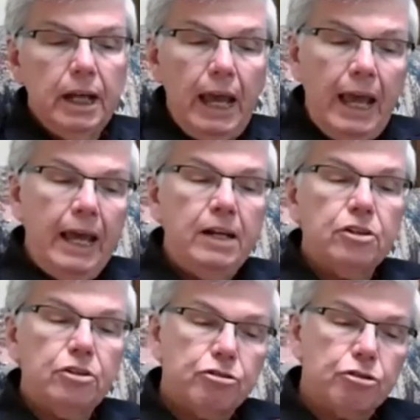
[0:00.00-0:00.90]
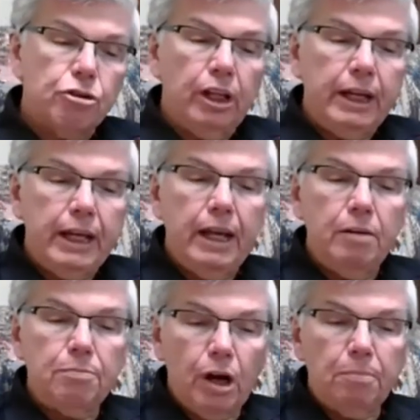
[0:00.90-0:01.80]
and truly
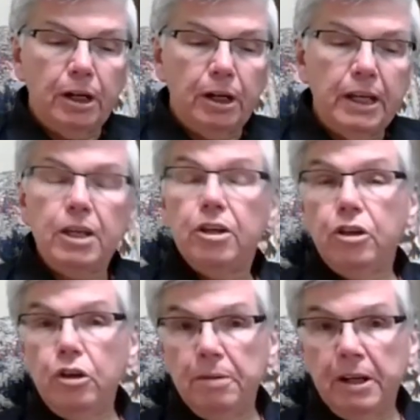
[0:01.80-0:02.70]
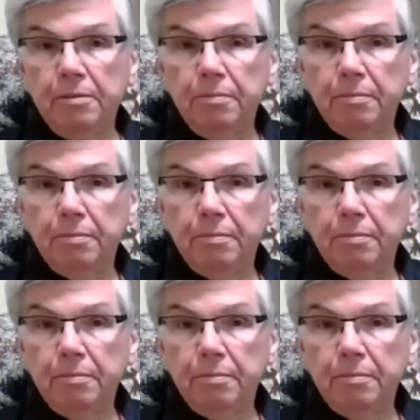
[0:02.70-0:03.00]
and properly human,